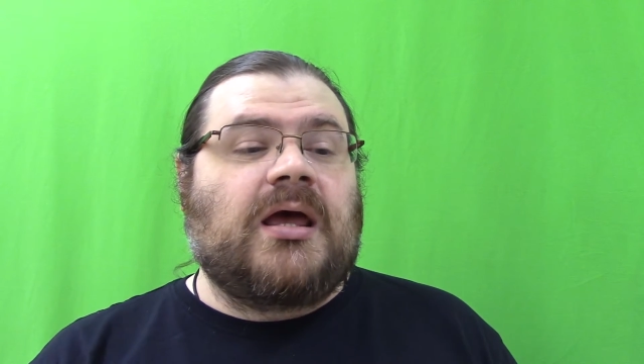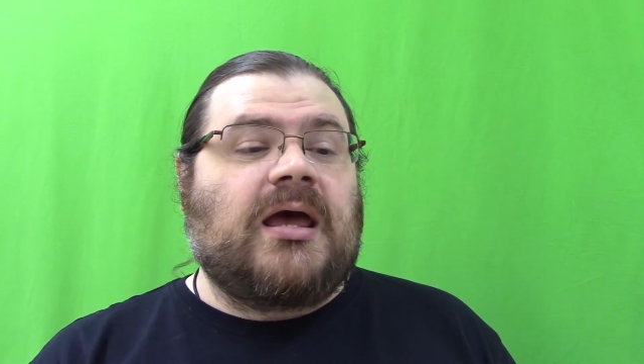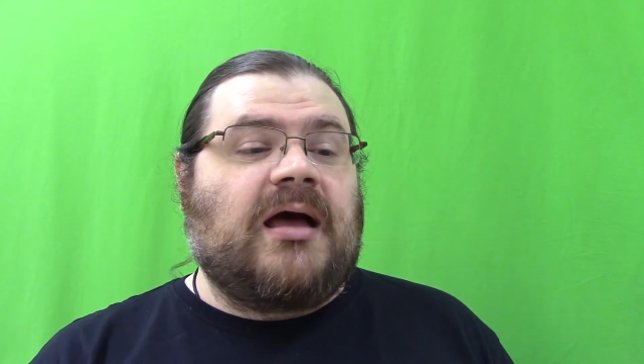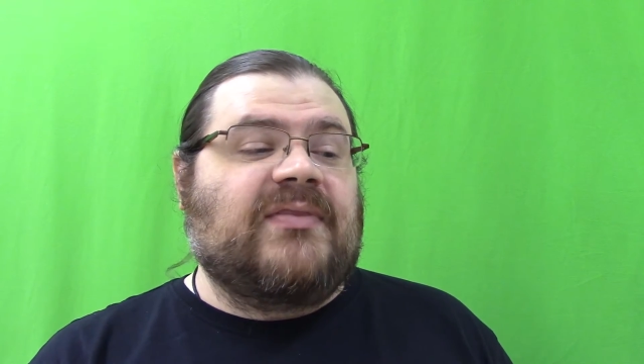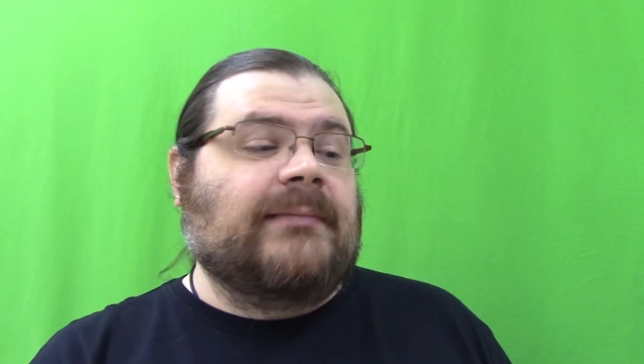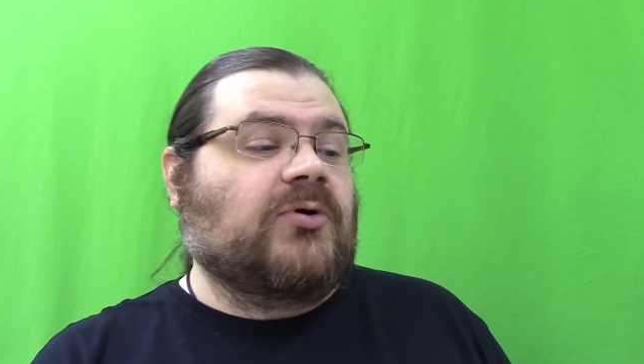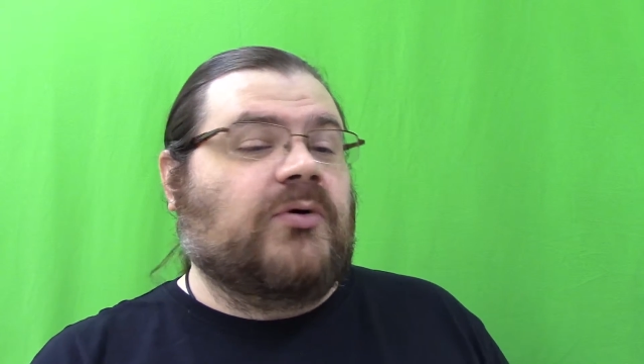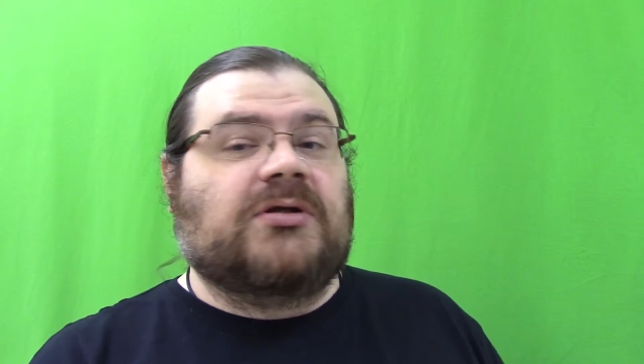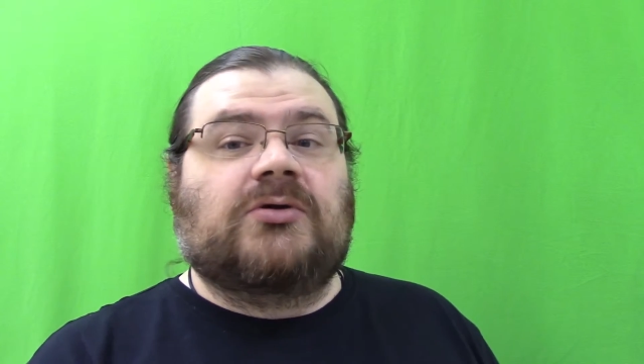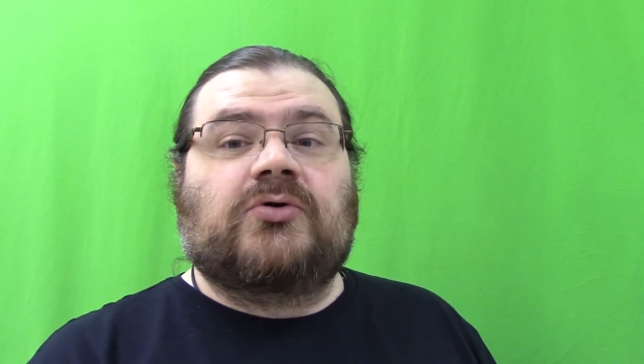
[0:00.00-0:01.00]
and I'm
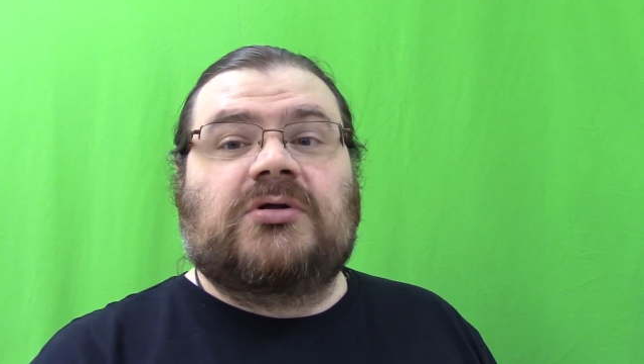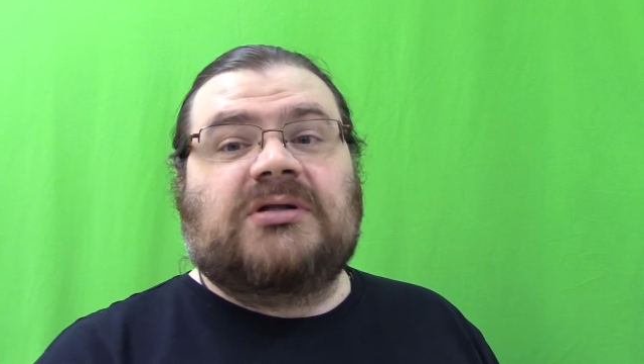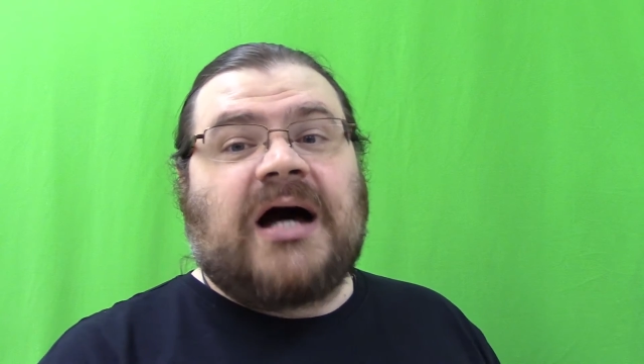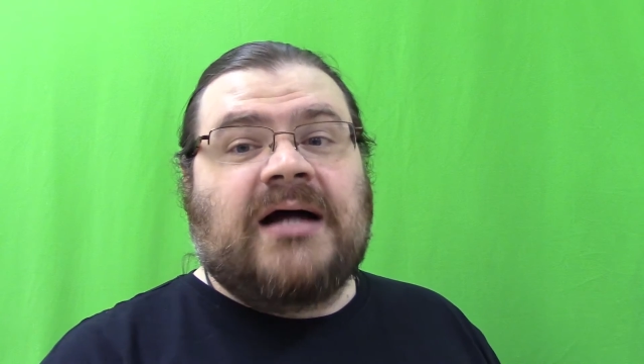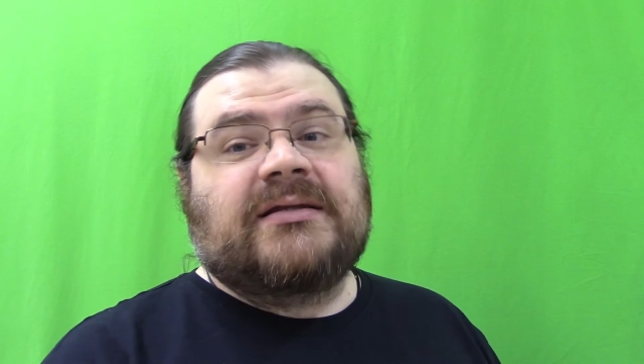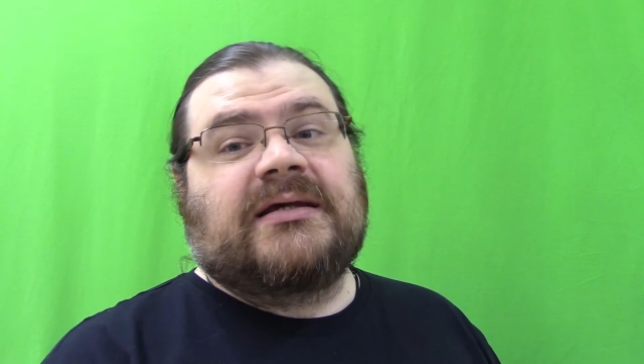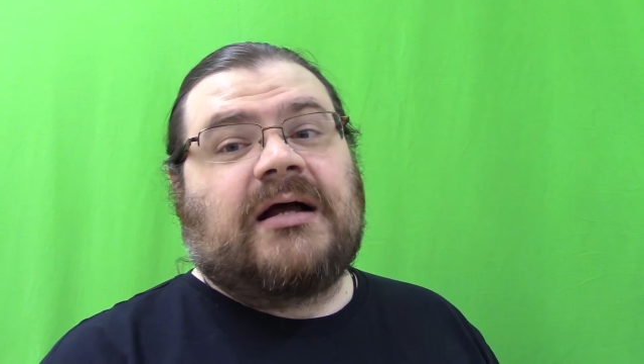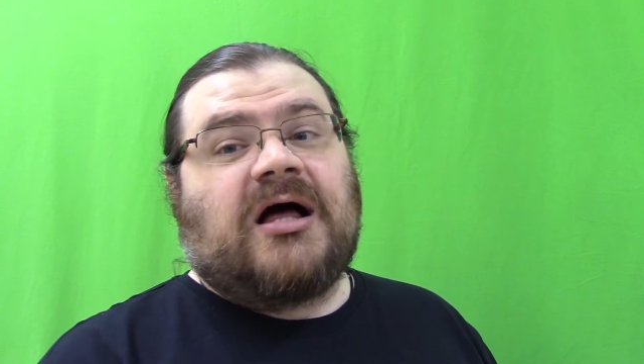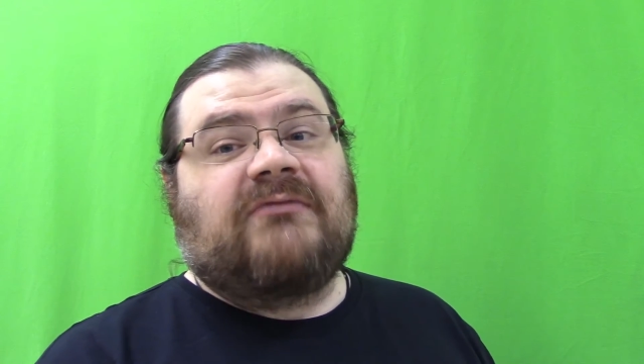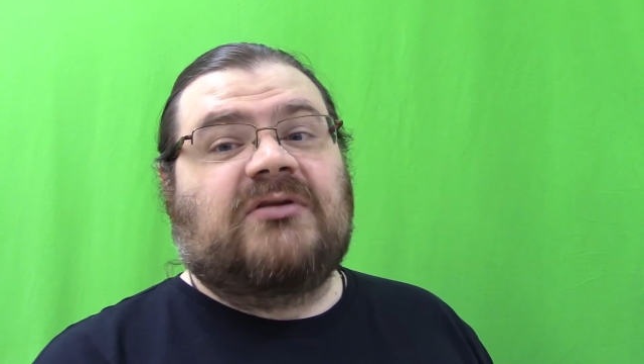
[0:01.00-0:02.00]
going to learn a lot, and
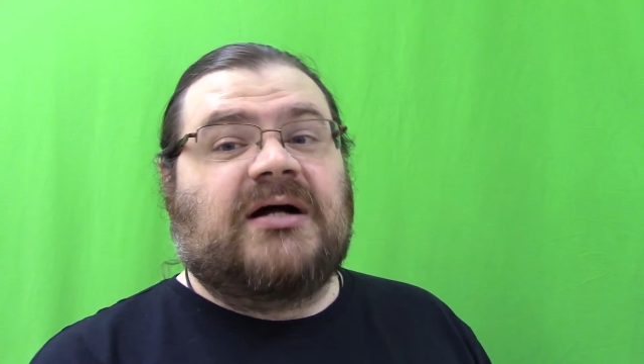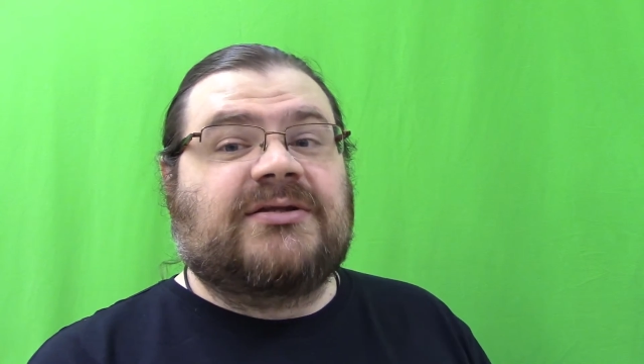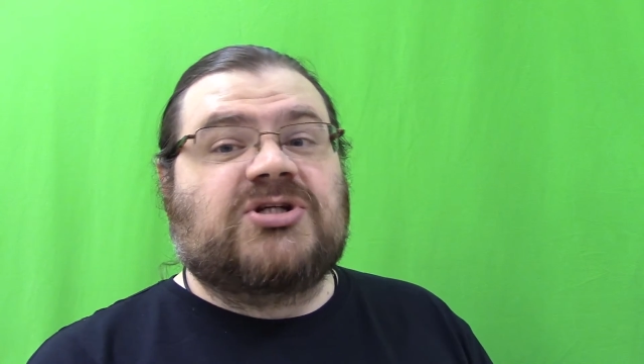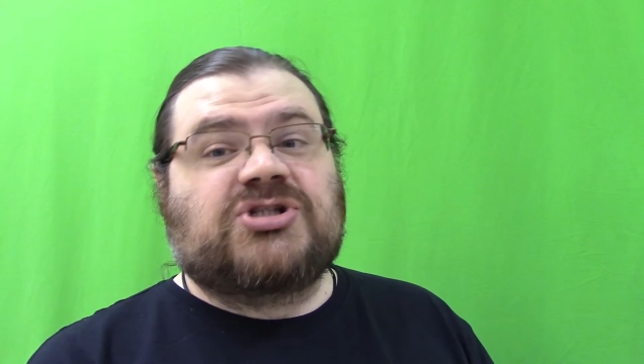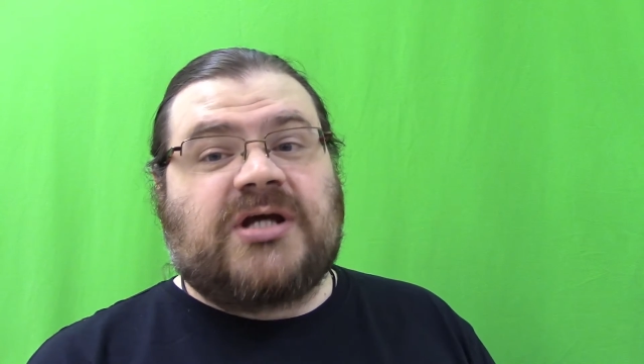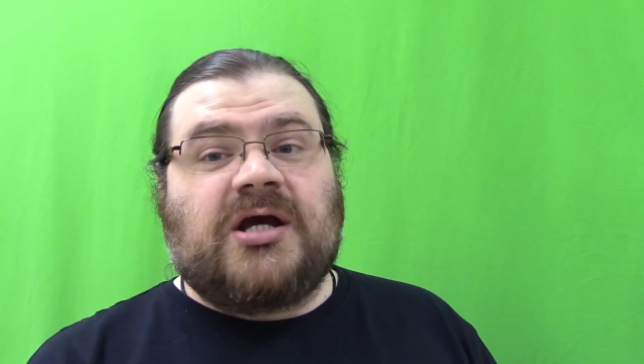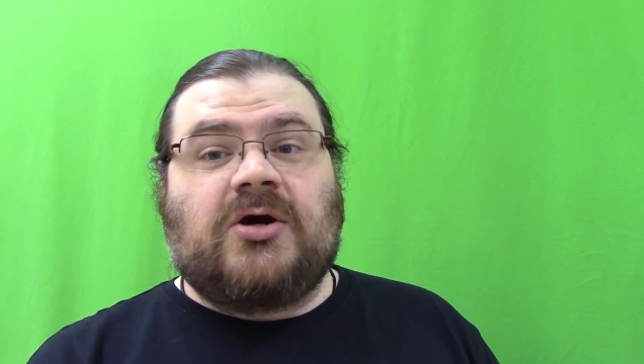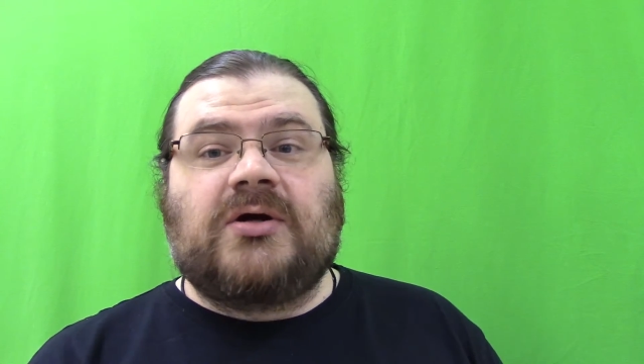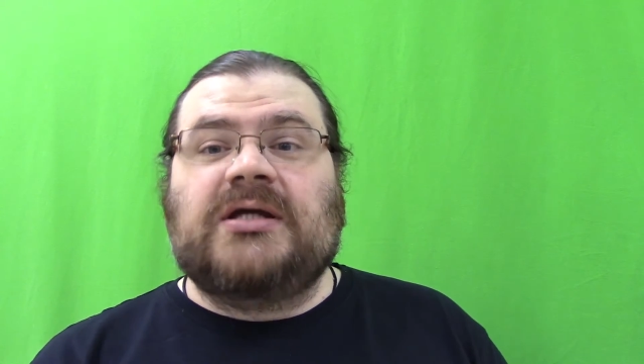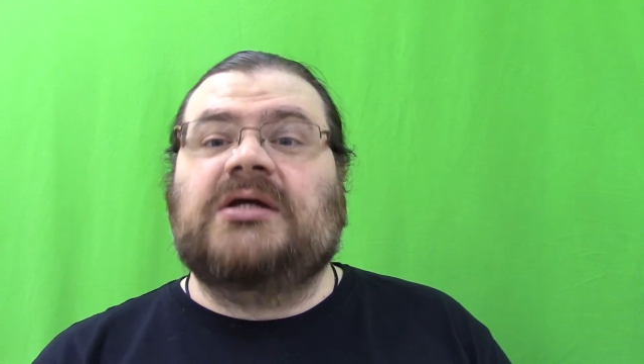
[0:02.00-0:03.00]
I'll have a lot to
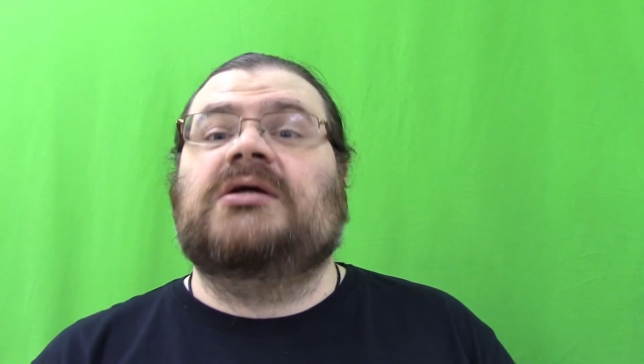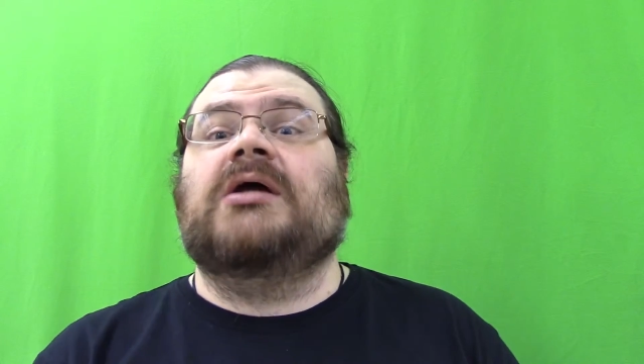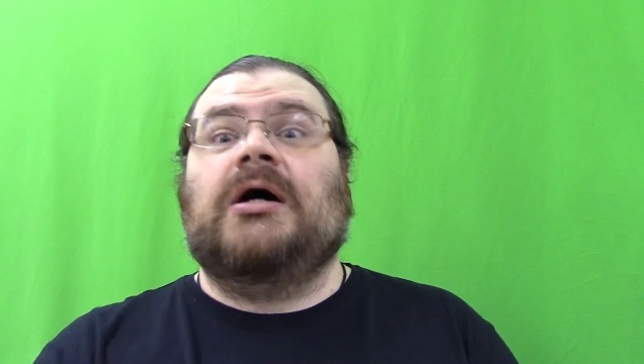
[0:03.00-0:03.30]
share in